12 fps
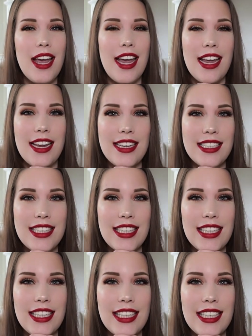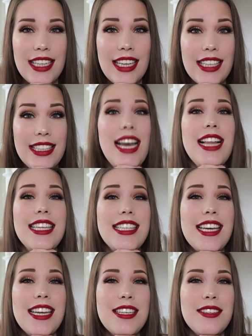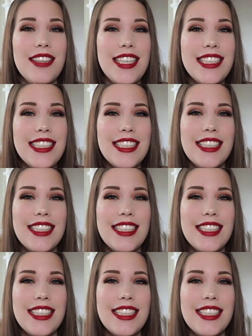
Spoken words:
and yeah, let's get into it.